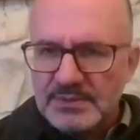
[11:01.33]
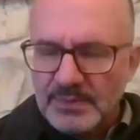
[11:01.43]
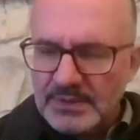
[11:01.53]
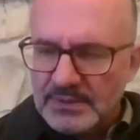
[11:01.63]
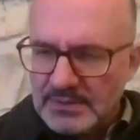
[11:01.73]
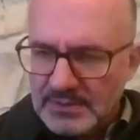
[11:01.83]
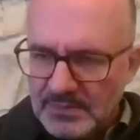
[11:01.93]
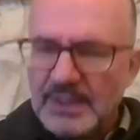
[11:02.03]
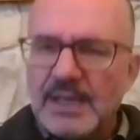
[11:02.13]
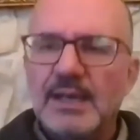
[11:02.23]
where
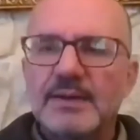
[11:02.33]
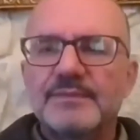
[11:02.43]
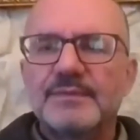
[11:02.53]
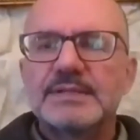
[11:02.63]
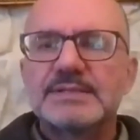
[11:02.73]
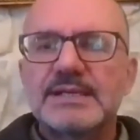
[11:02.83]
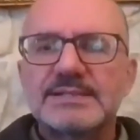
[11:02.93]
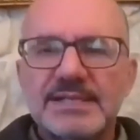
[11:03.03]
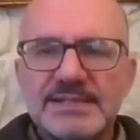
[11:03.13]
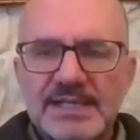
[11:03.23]
we have, let's say,
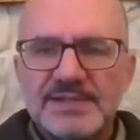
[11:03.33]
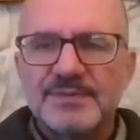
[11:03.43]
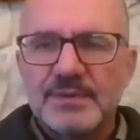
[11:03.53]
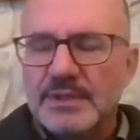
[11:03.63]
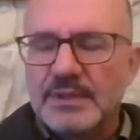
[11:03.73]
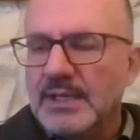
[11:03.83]
successful